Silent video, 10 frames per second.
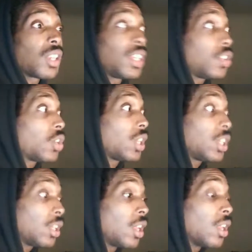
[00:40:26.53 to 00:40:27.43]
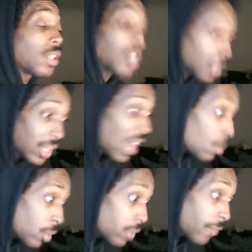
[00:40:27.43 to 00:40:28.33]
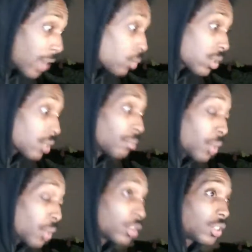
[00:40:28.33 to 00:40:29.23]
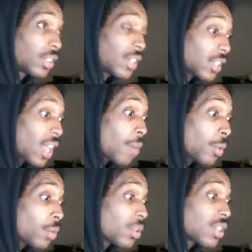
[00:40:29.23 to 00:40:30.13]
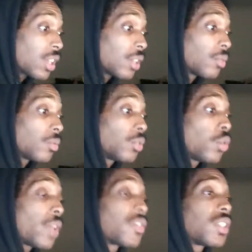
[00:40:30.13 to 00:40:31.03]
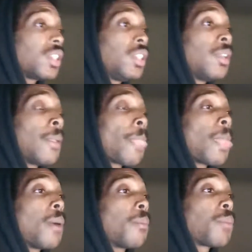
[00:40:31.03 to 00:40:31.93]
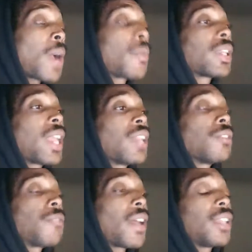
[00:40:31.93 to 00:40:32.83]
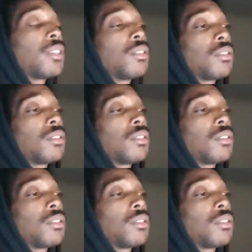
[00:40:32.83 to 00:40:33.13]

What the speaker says: And the Cowboy fight was some bullshit. The Cowboy was a UFC propaganda fight.